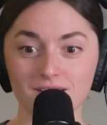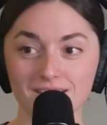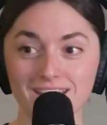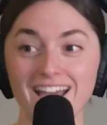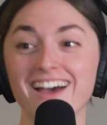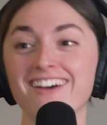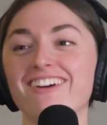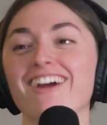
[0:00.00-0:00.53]
Yeah,
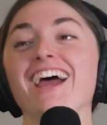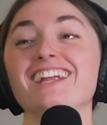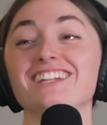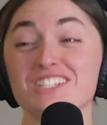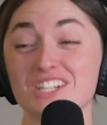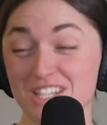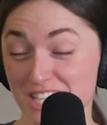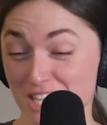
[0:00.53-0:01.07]

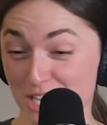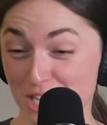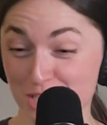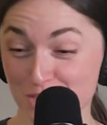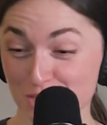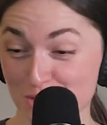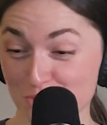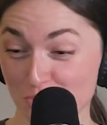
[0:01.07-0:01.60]

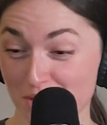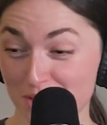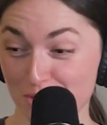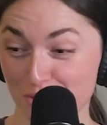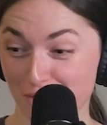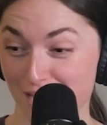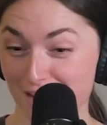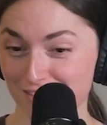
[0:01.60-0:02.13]
it's just one
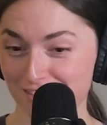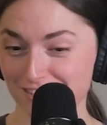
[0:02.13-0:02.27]
throttle.